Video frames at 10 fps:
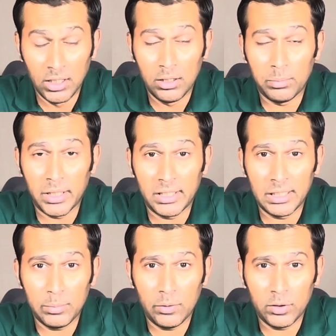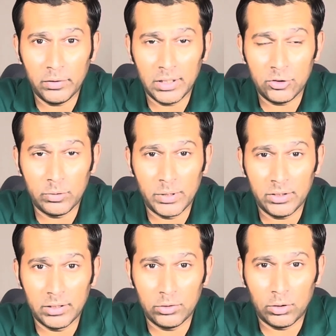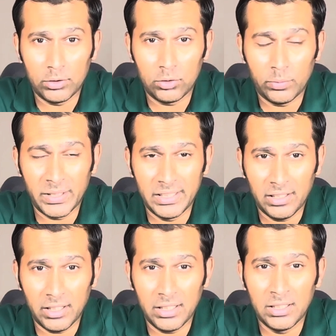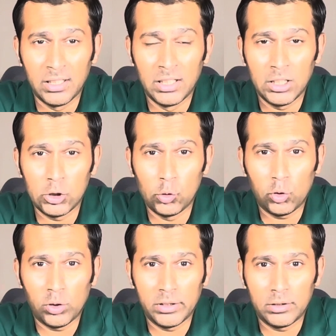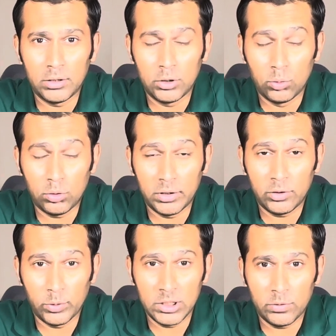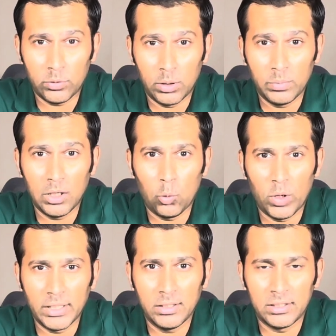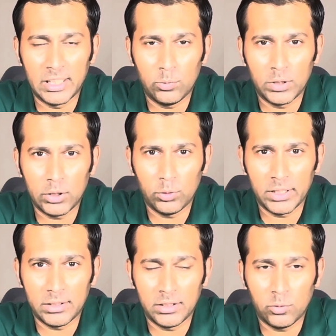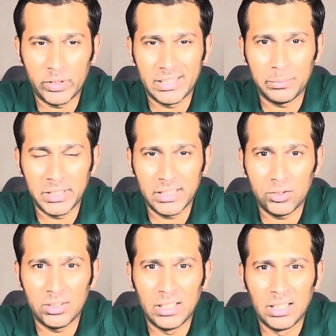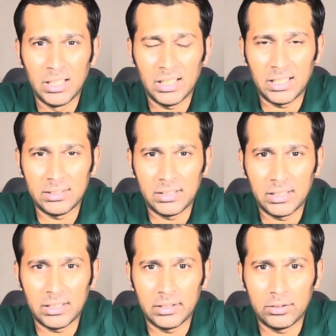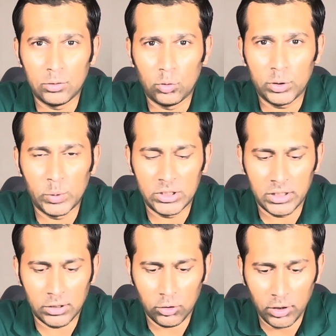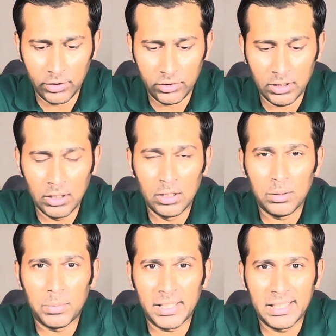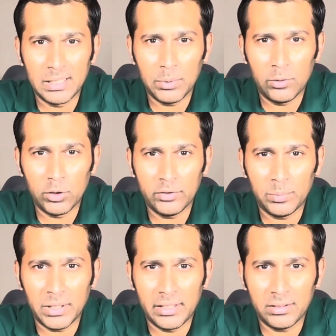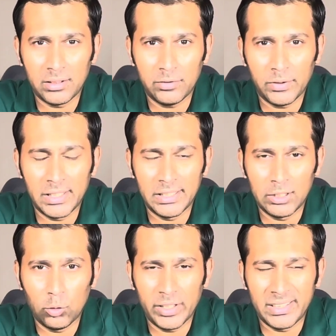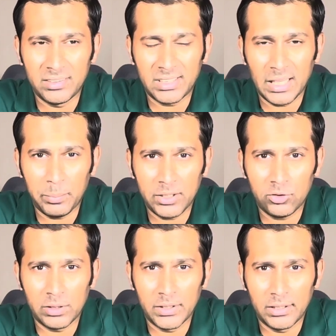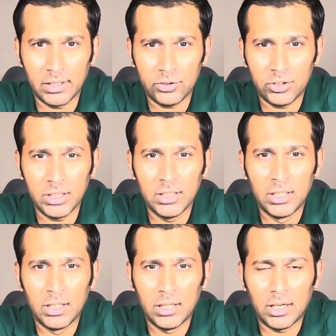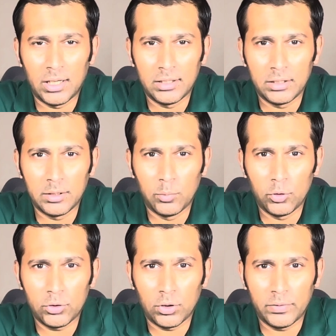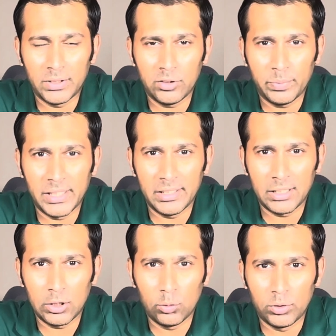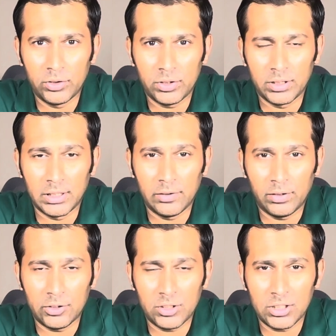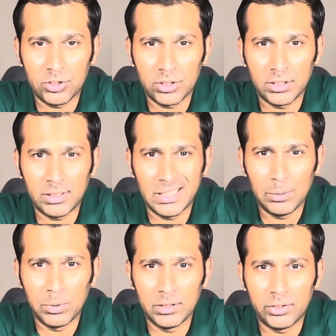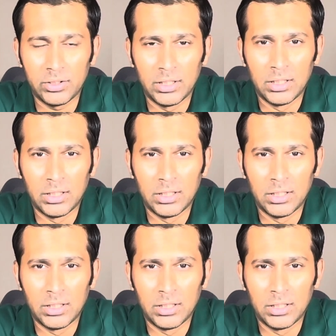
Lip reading: Bargaining power of customers is also very high. You could switch from one network to another within minutes, and there is no switching cost. Bargaining power of suppliers is fairly low. It is a capex driven industry, and most of the spend includes infrastructure, cables,